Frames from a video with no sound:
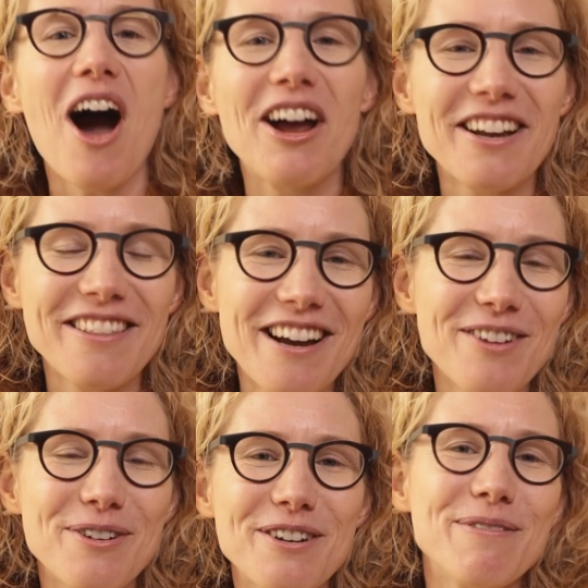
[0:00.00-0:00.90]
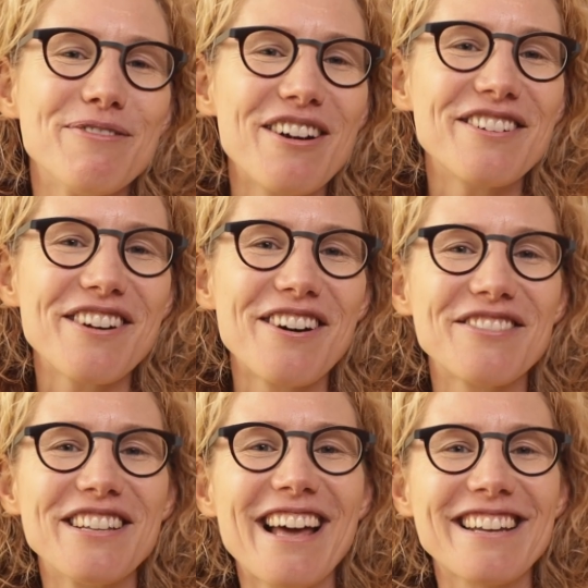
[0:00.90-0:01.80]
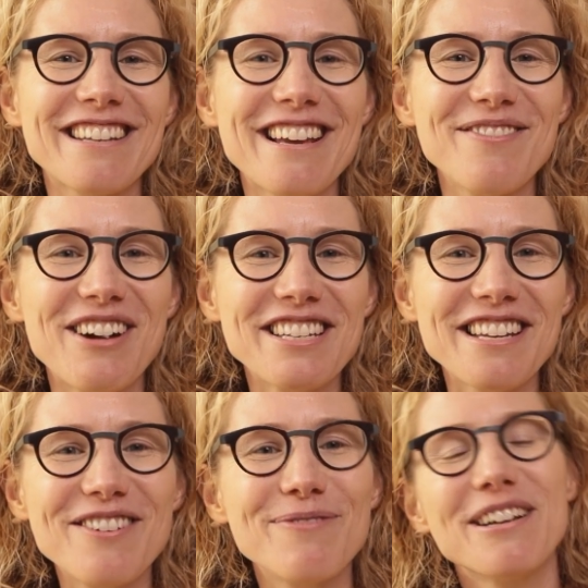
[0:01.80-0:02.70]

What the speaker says: I don't think I'd want to be photographed in that state myself,